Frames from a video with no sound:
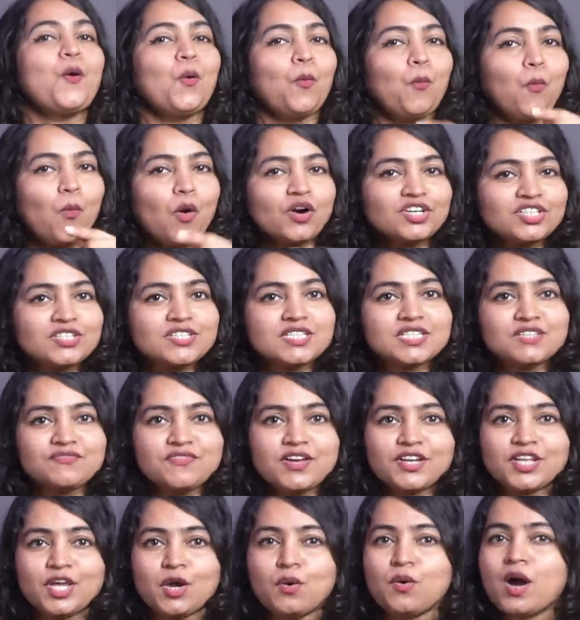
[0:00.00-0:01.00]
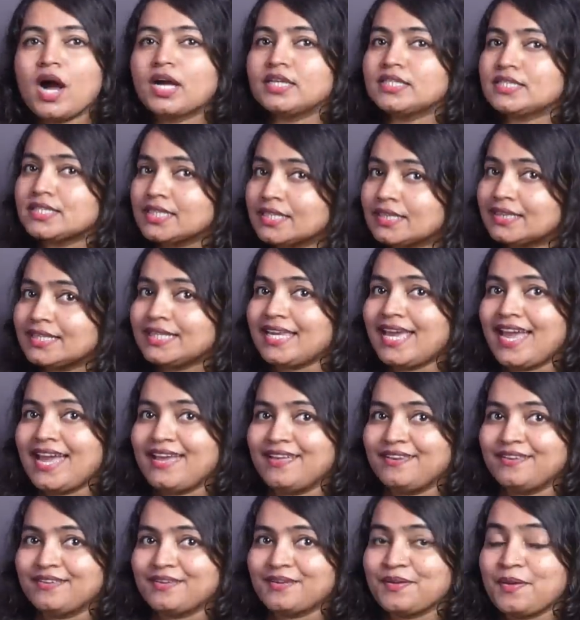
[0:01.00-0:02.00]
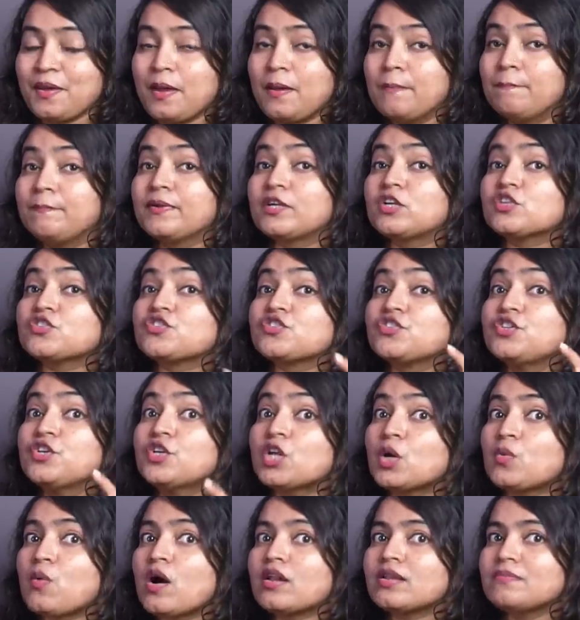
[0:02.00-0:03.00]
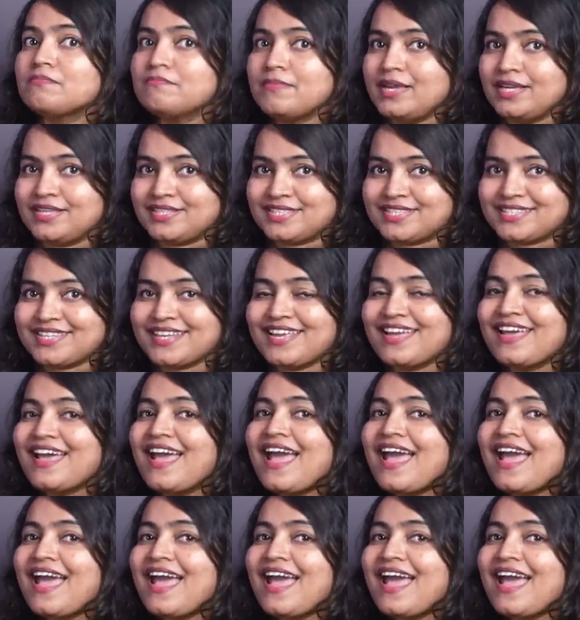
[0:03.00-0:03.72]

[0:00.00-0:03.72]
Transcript: watch this video until the end because you don't want to miss